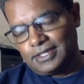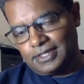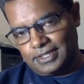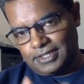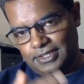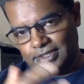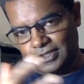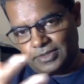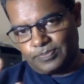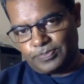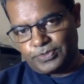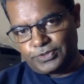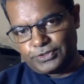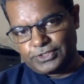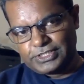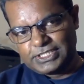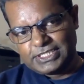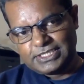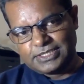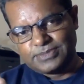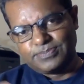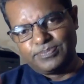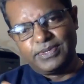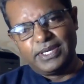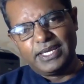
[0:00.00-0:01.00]
in the
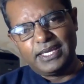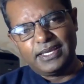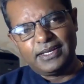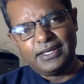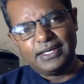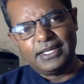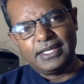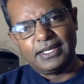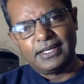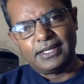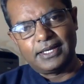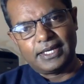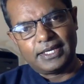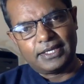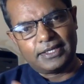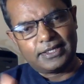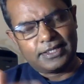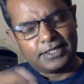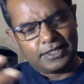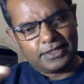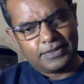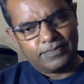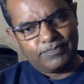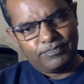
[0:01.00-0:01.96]
process, mainly like